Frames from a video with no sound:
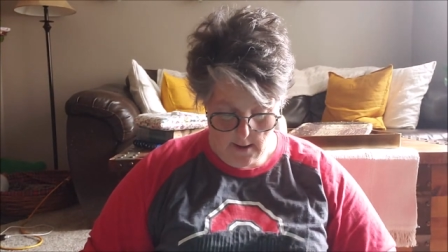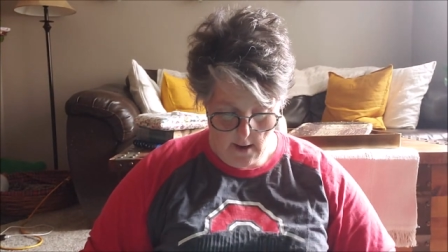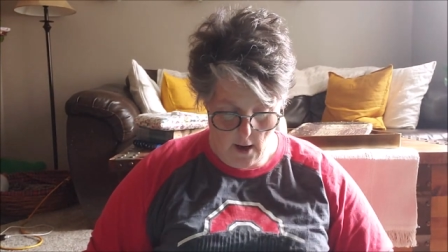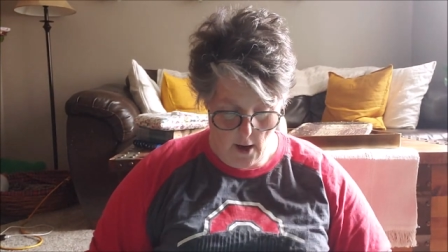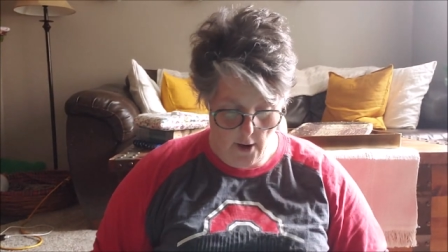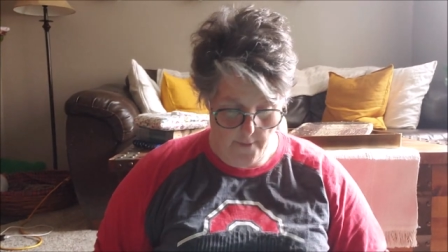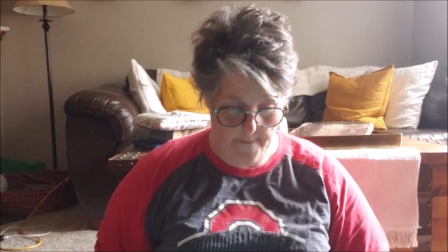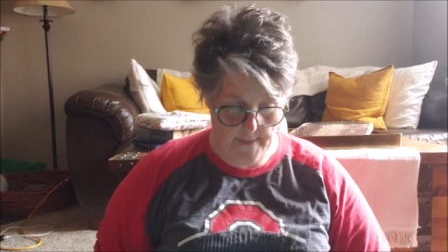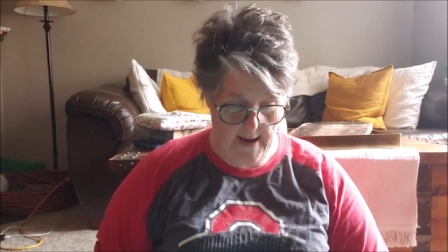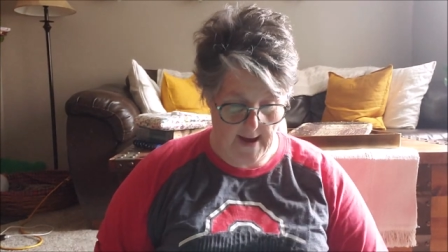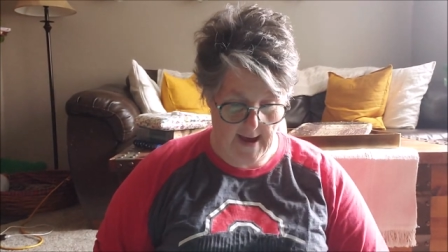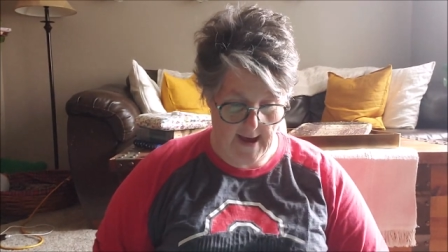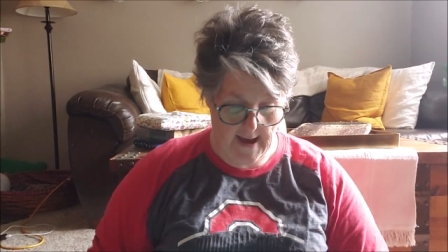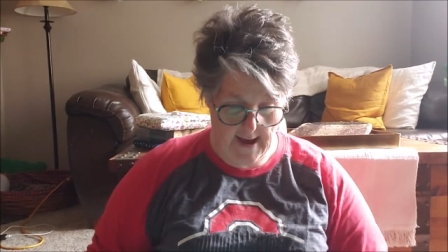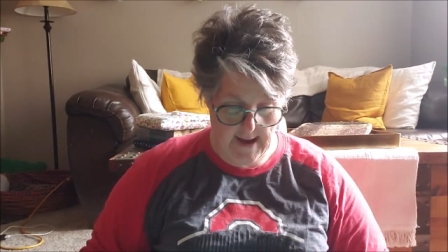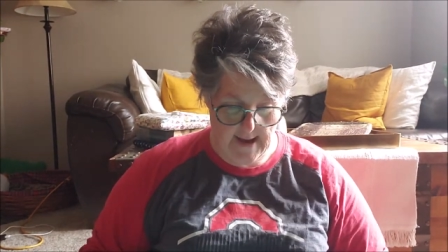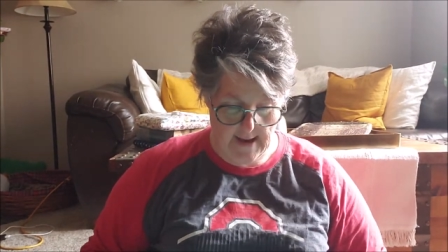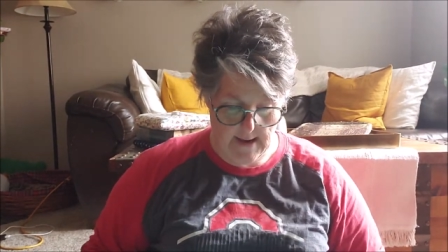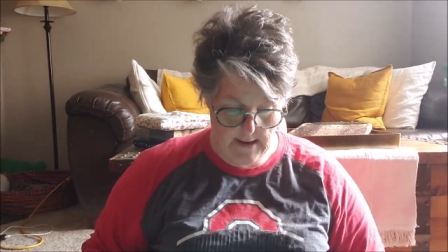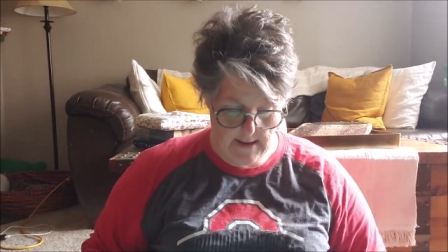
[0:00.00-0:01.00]
all
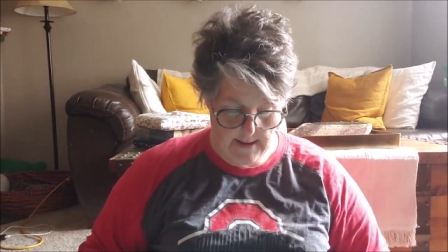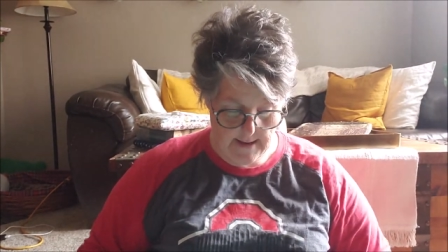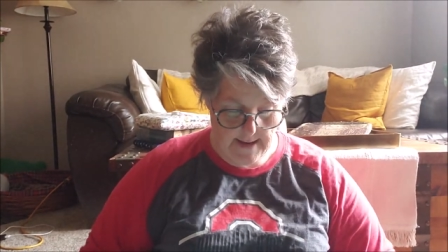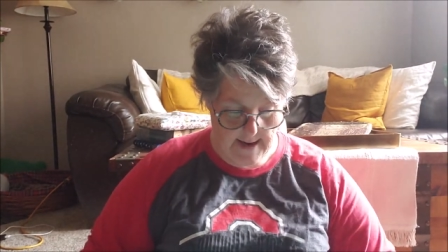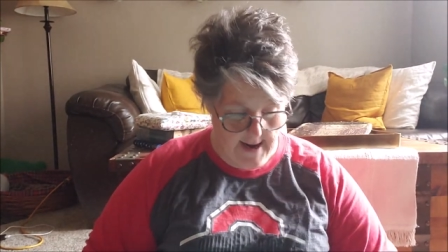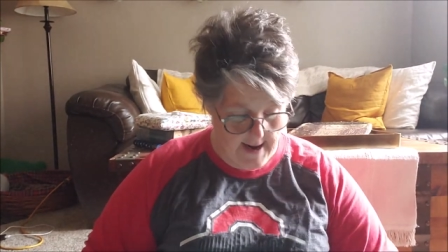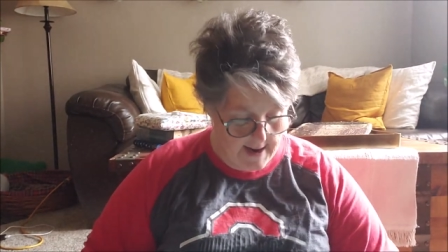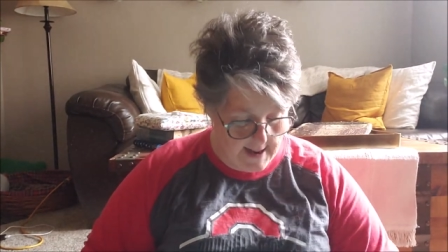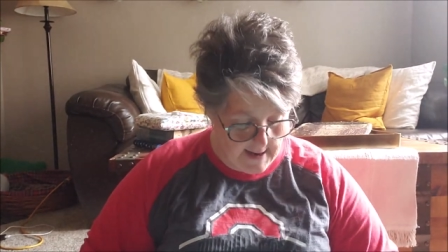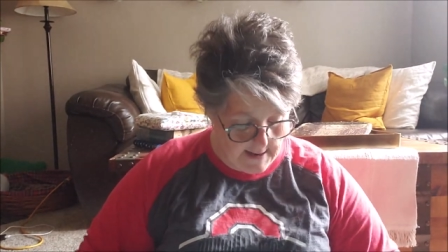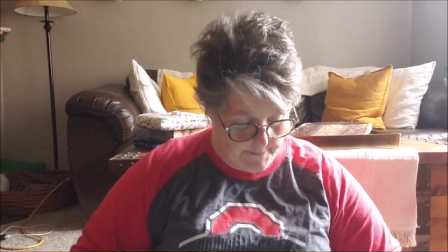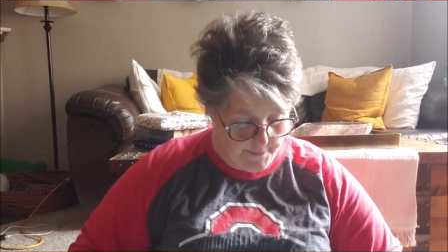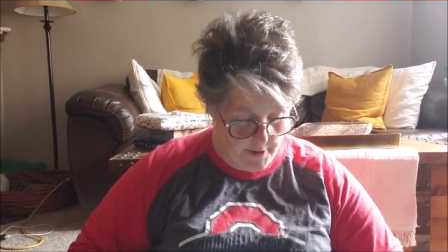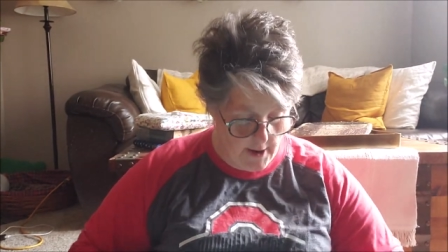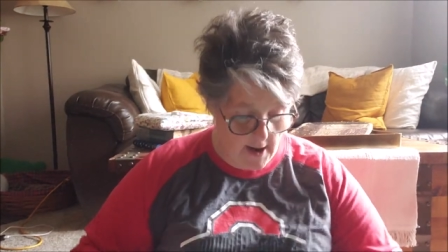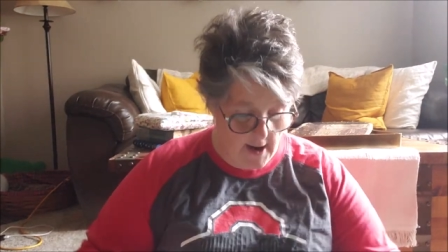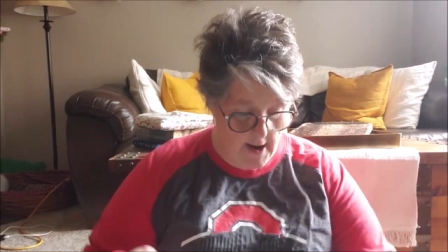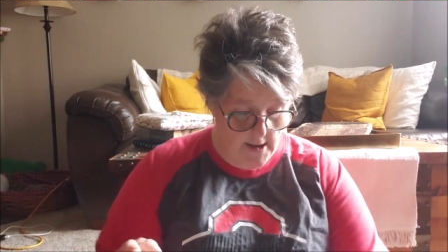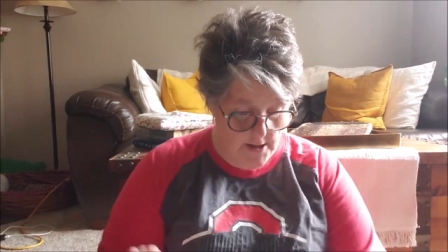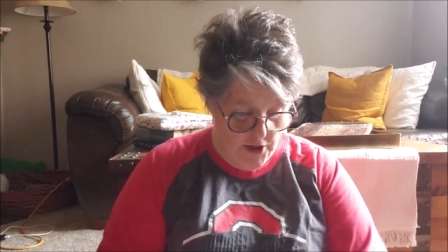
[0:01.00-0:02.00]
my knitting
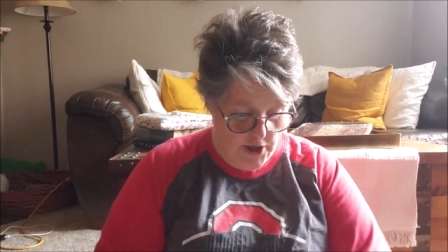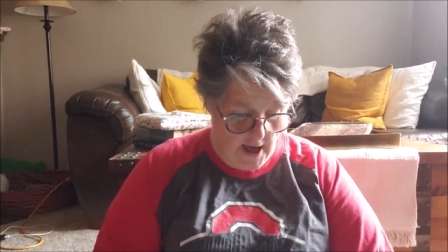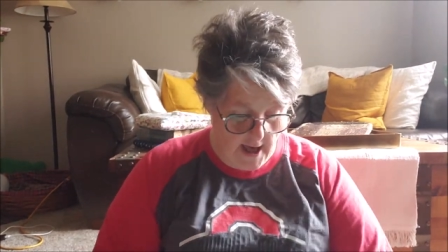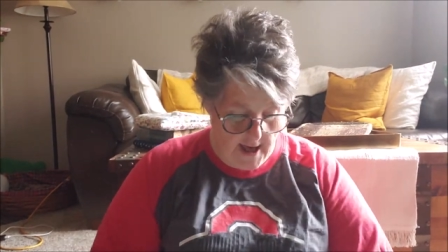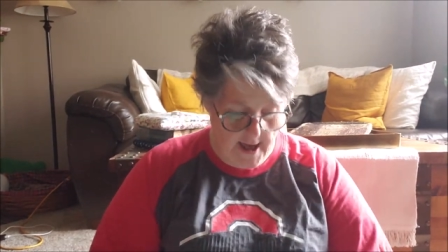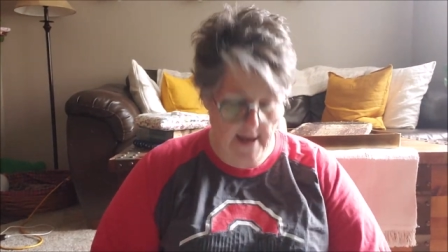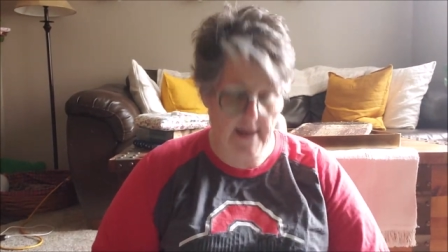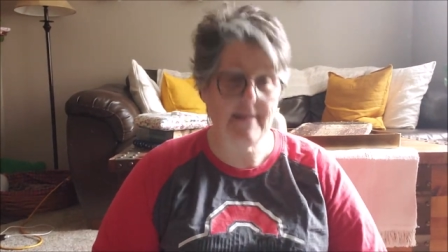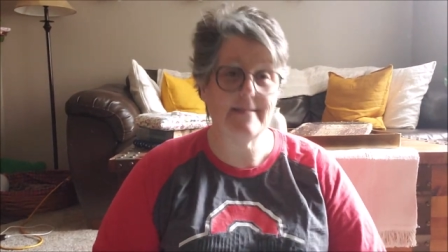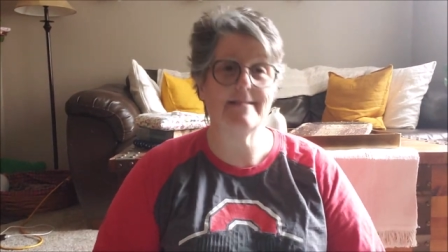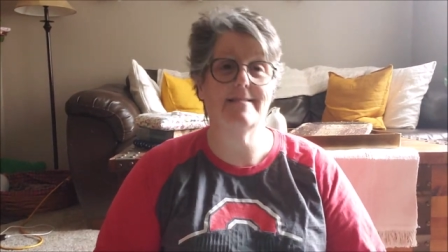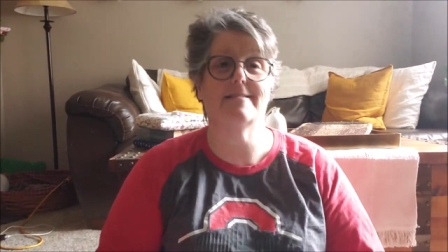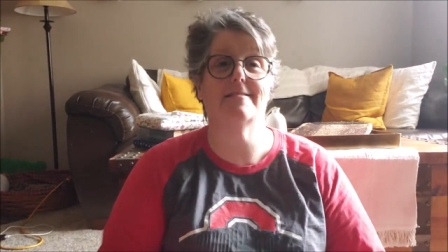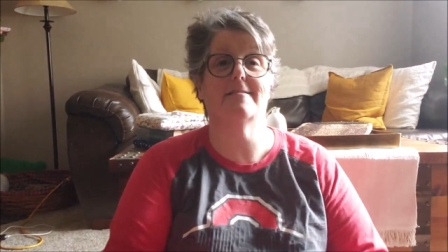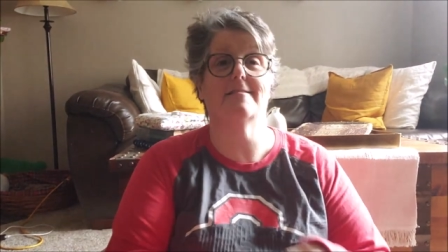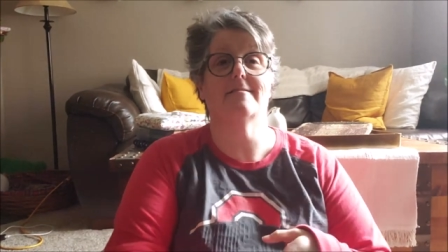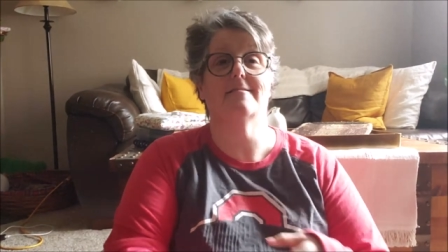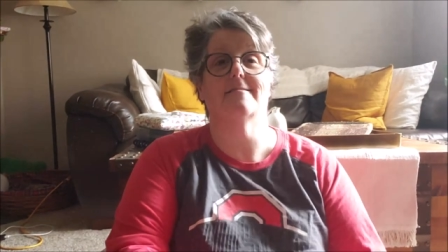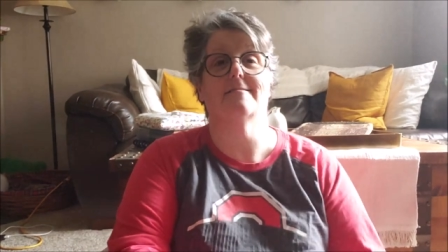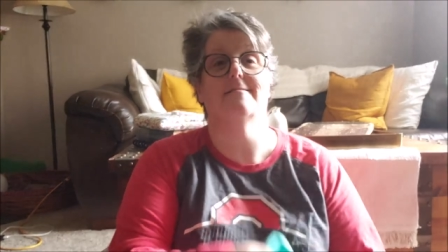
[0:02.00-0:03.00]

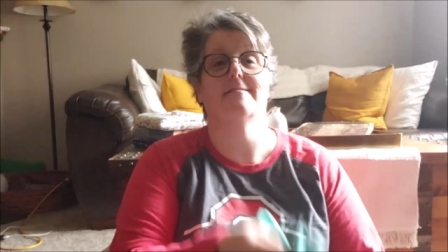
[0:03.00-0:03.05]
projects,